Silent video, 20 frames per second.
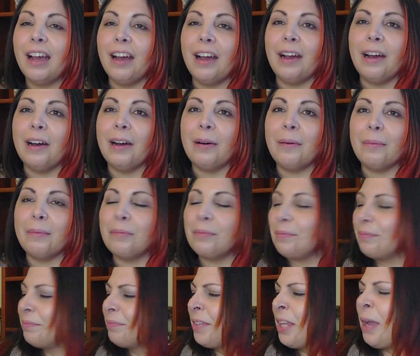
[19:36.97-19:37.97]
Yeah.
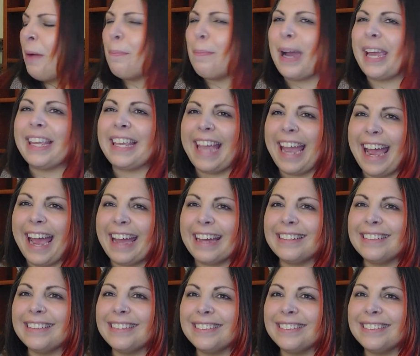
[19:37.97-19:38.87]
My cat